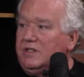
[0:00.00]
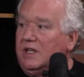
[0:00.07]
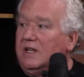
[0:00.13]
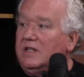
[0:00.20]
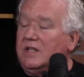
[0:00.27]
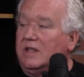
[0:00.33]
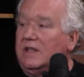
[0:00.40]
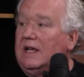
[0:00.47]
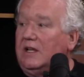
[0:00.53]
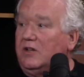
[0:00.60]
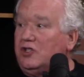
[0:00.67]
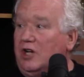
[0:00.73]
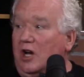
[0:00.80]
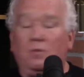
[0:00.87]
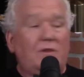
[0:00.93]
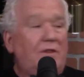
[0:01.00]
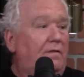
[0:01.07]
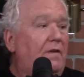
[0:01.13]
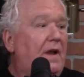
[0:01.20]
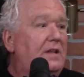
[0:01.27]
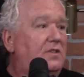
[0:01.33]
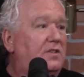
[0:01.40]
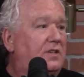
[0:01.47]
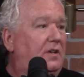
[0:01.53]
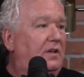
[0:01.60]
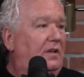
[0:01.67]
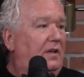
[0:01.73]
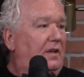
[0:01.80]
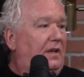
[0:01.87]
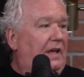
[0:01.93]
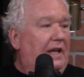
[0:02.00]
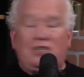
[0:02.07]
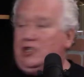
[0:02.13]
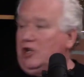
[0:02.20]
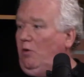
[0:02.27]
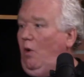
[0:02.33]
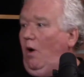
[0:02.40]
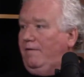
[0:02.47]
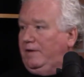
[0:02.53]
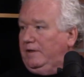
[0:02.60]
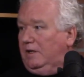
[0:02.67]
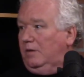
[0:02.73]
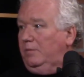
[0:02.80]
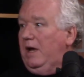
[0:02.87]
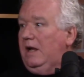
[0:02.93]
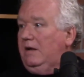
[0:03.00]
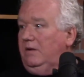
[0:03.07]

things that they can share with their friends and show off a little bit.